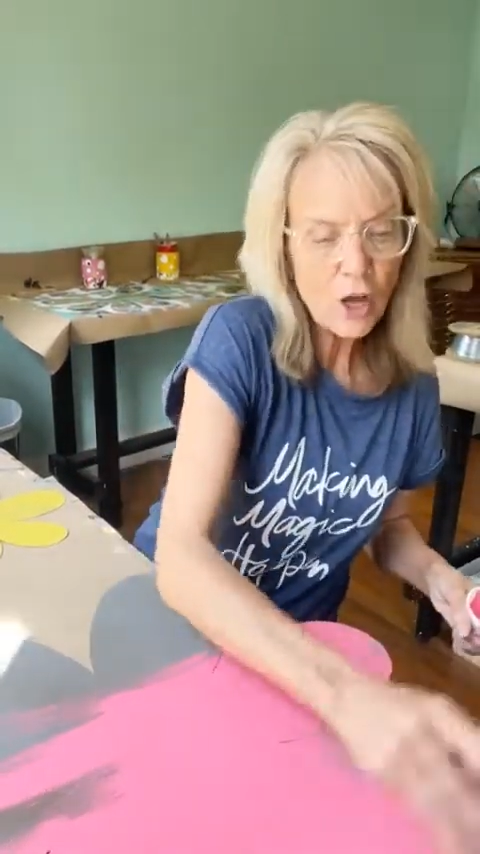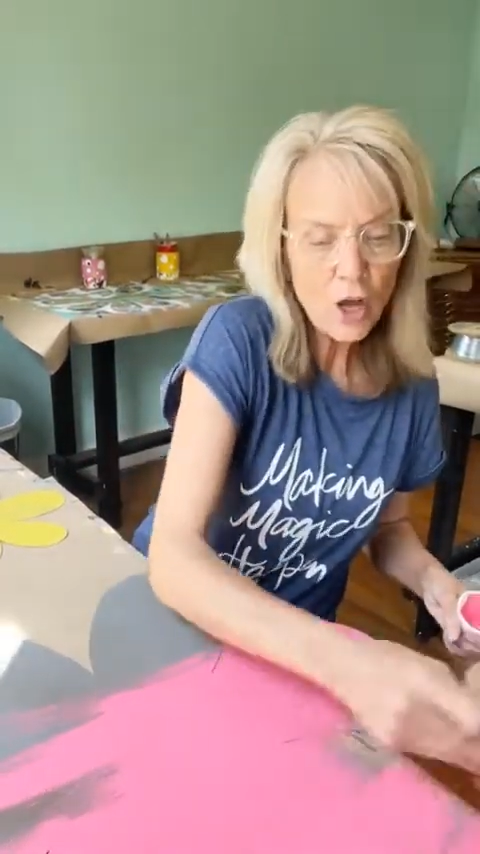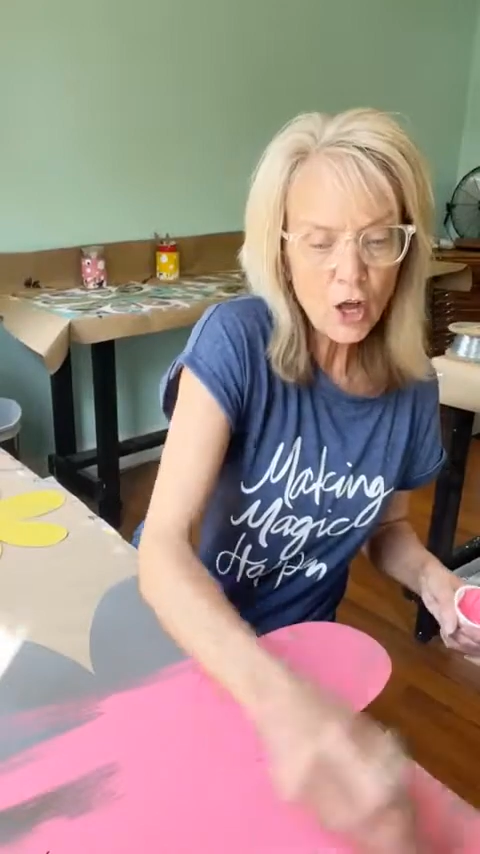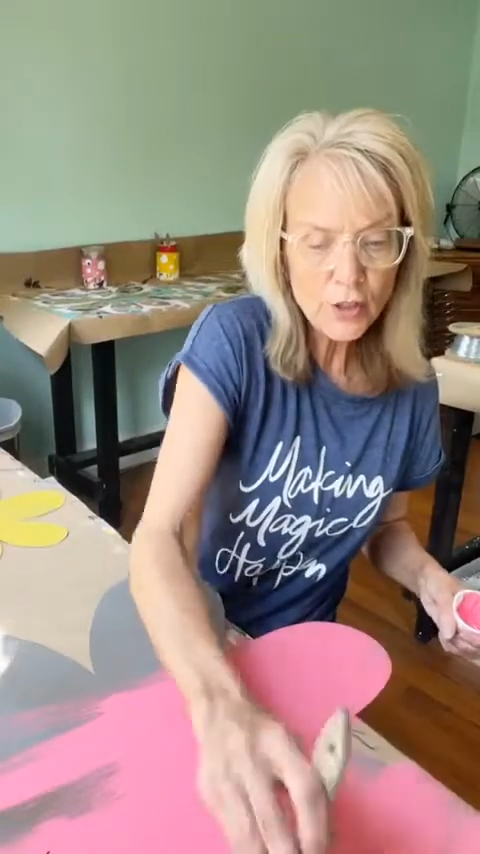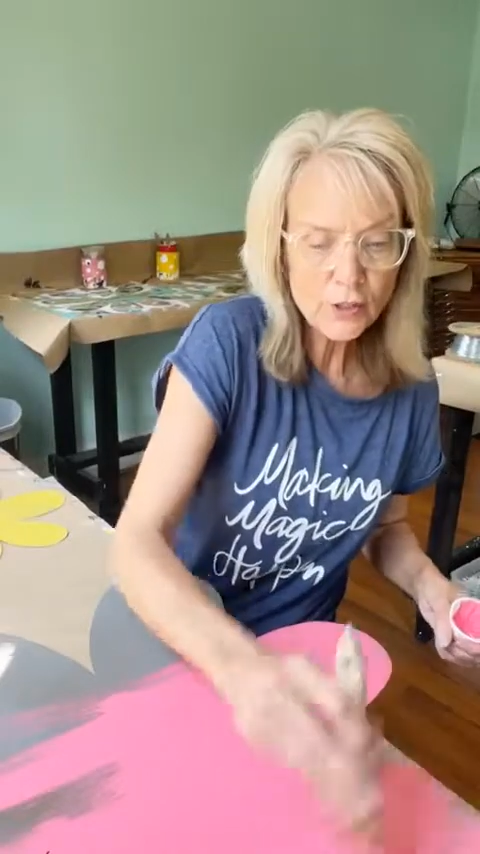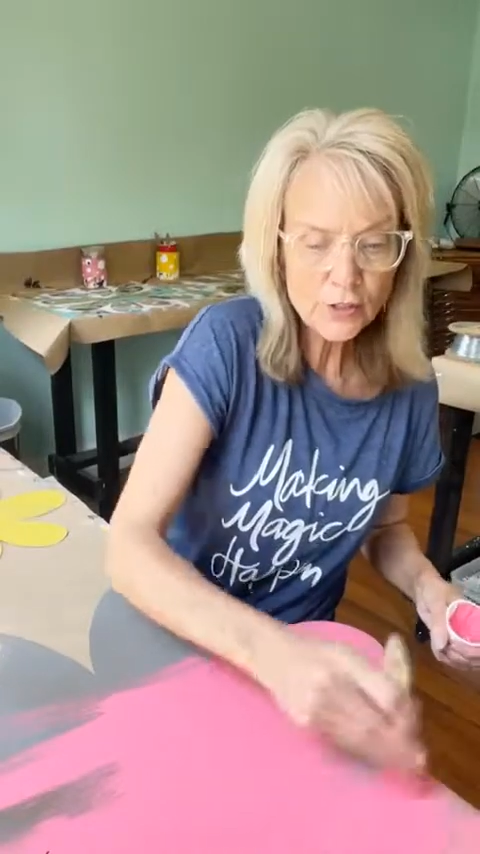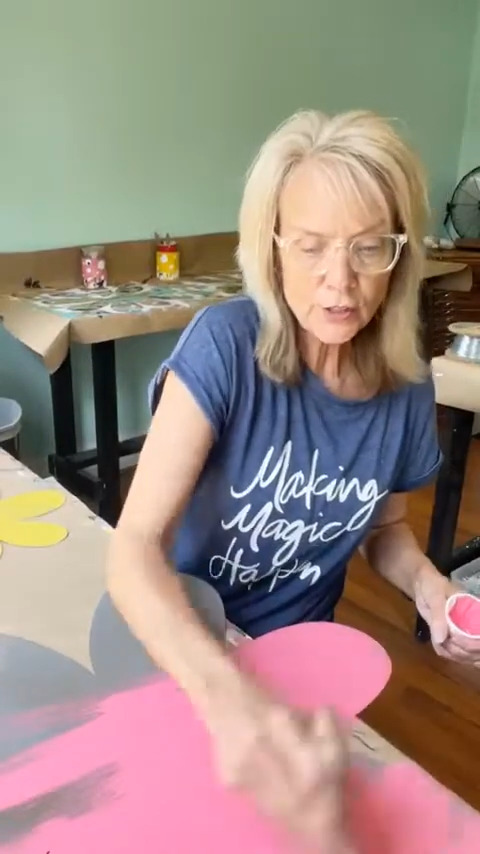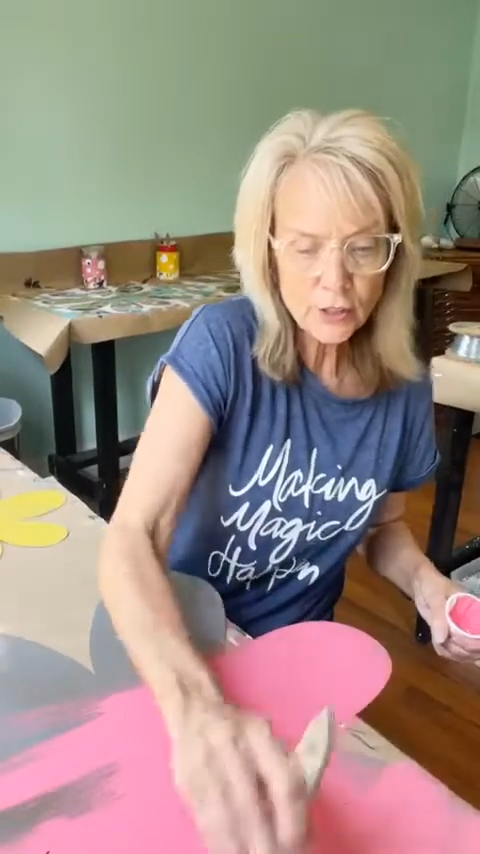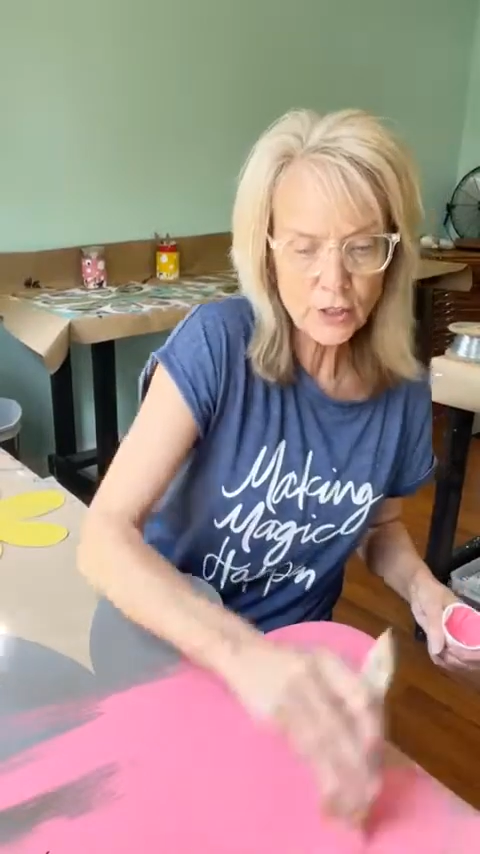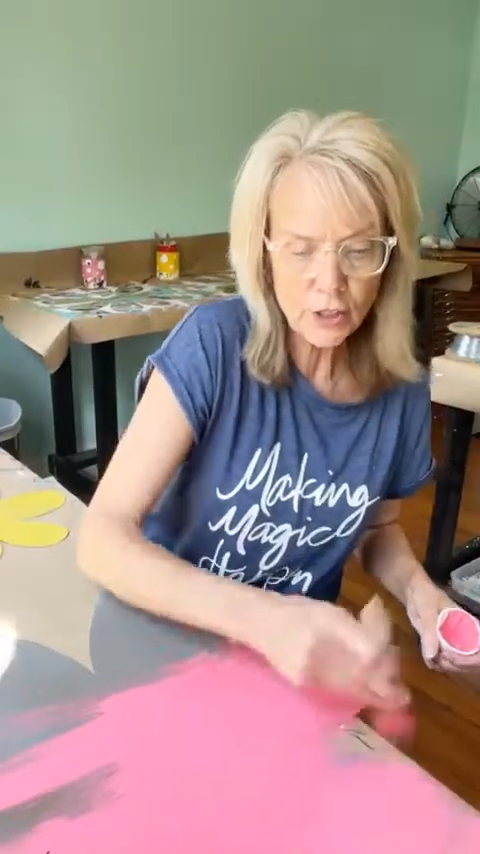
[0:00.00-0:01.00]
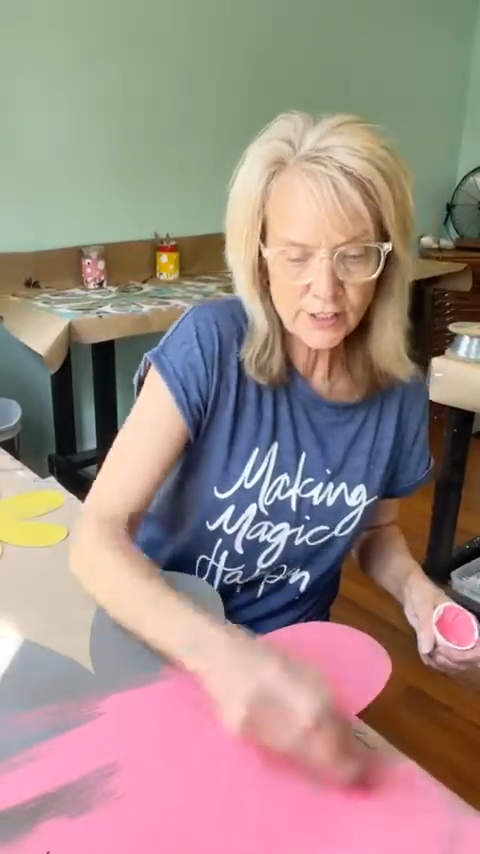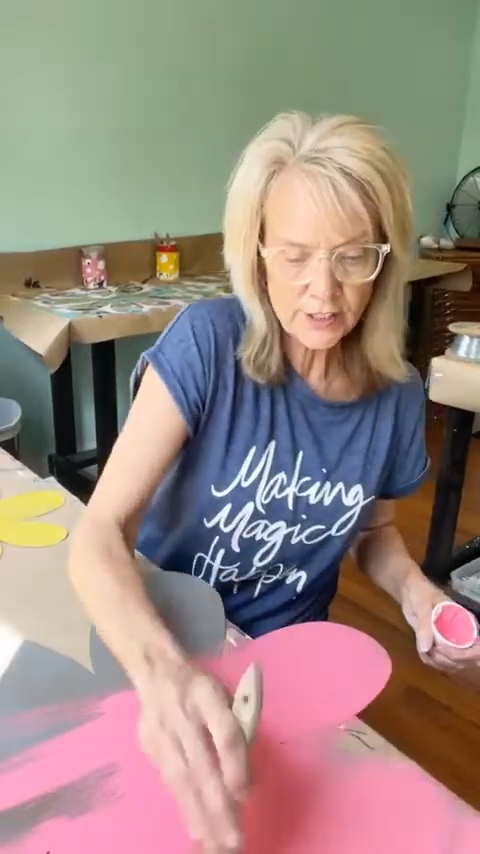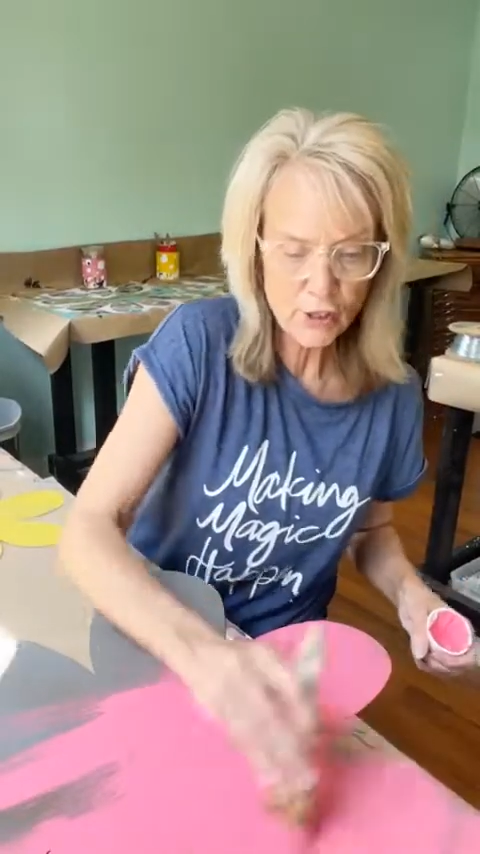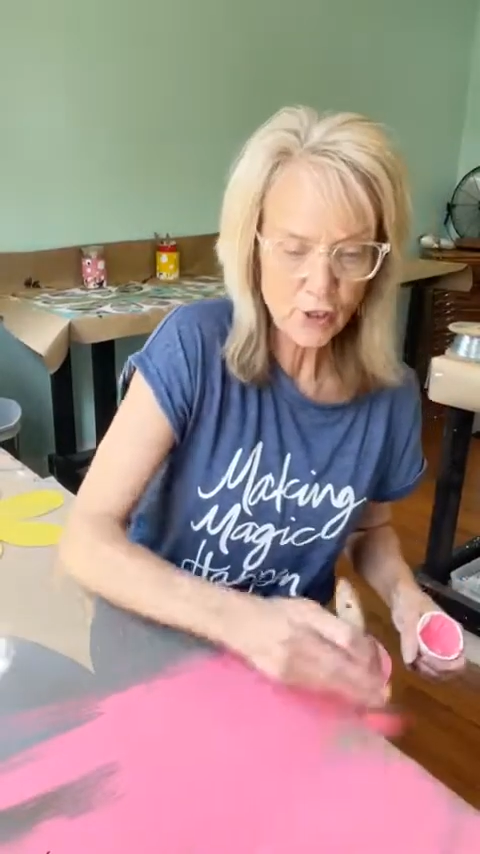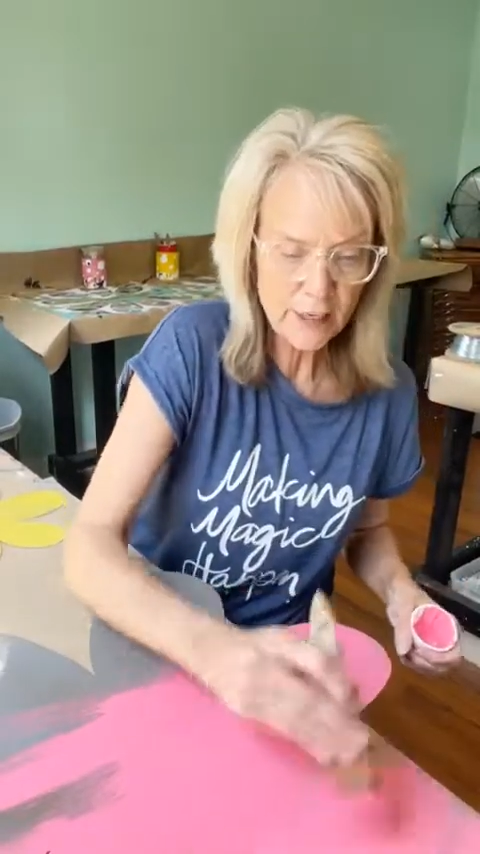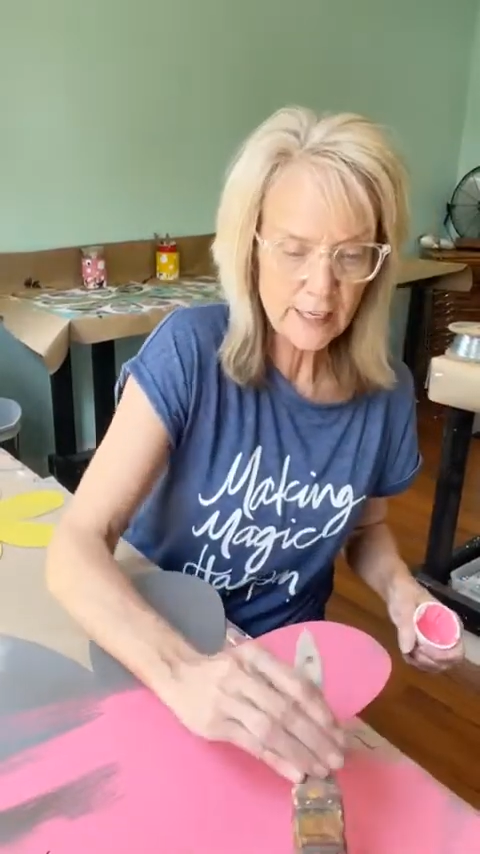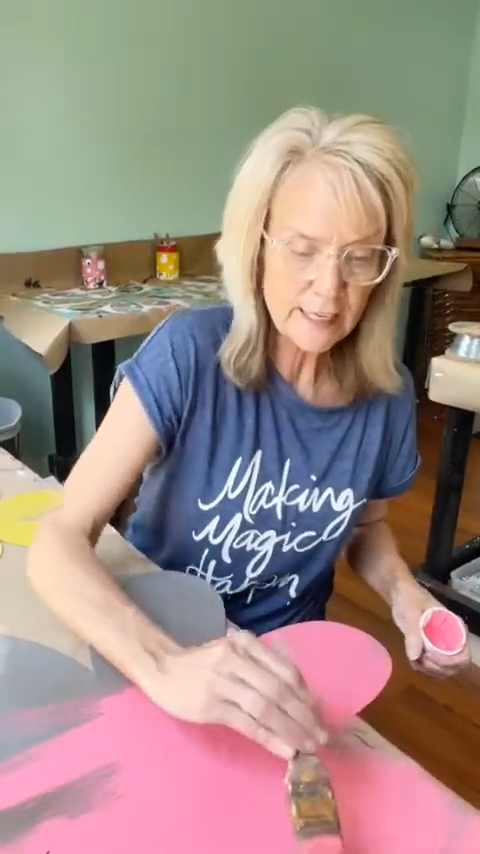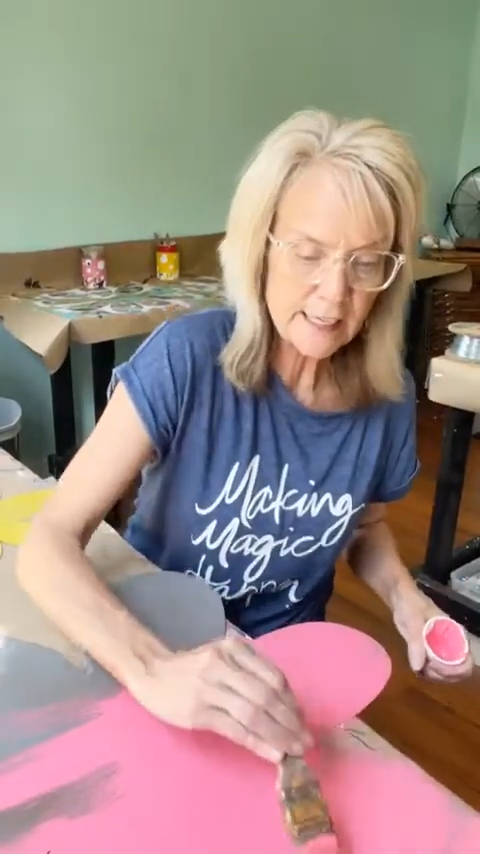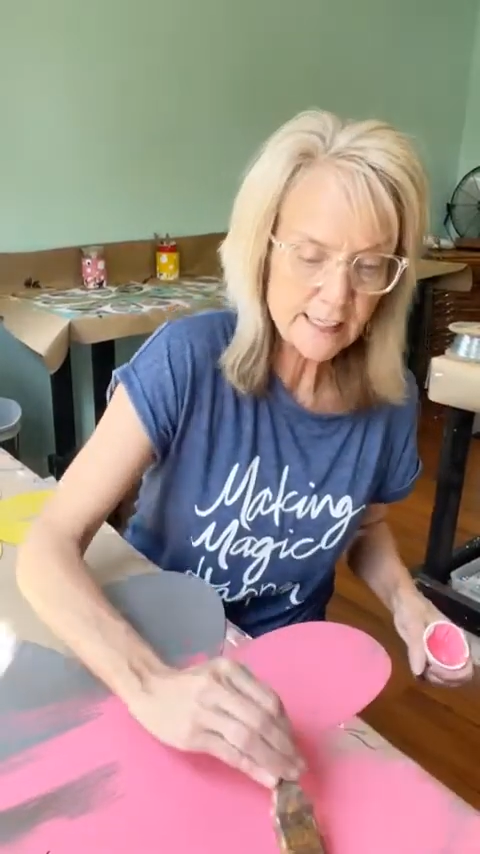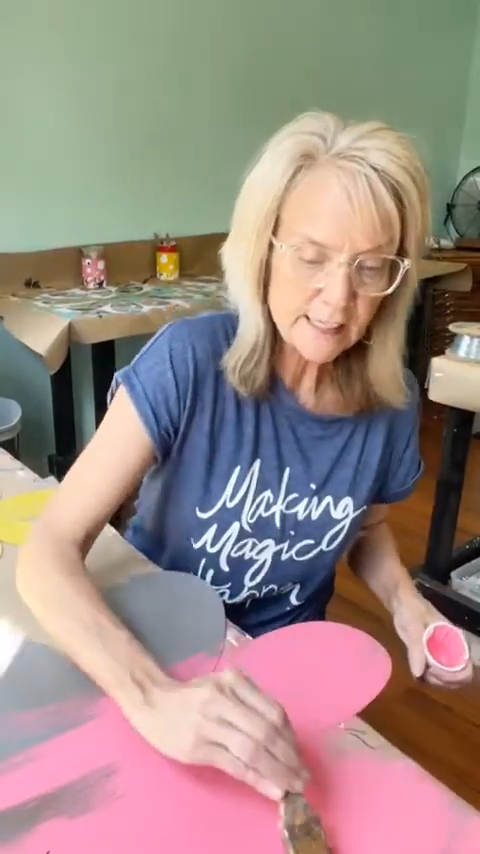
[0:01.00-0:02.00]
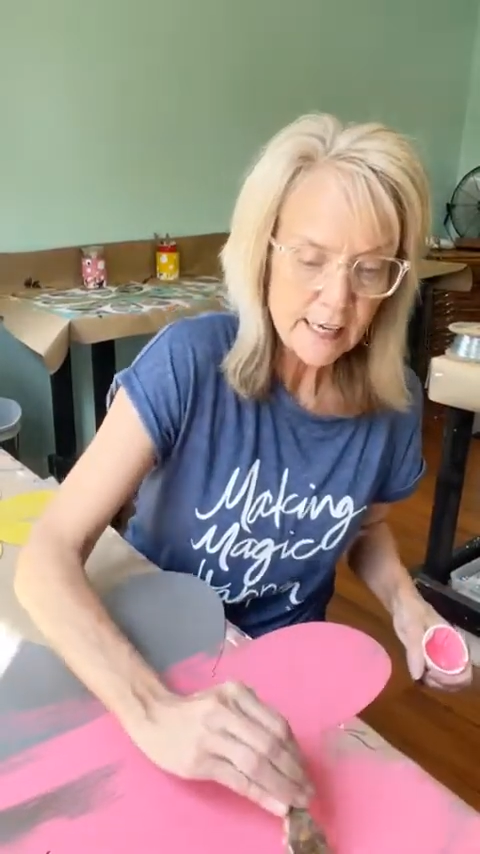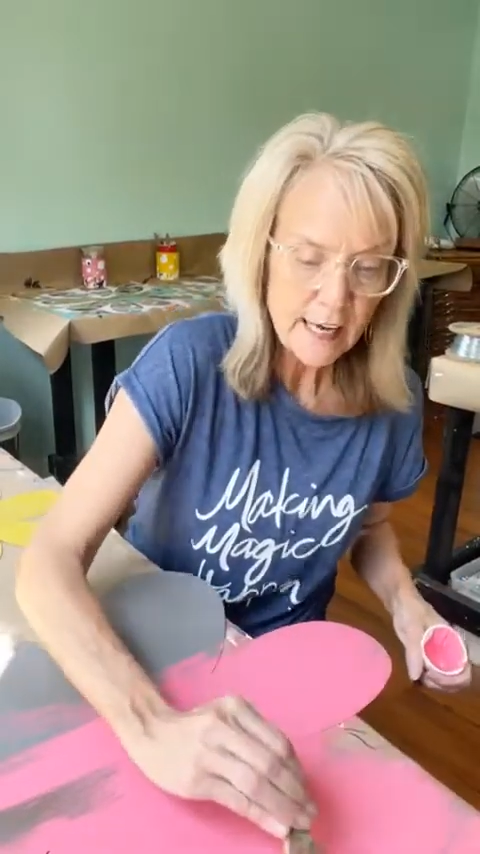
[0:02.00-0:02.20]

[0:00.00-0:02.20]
all those little nooks and crannies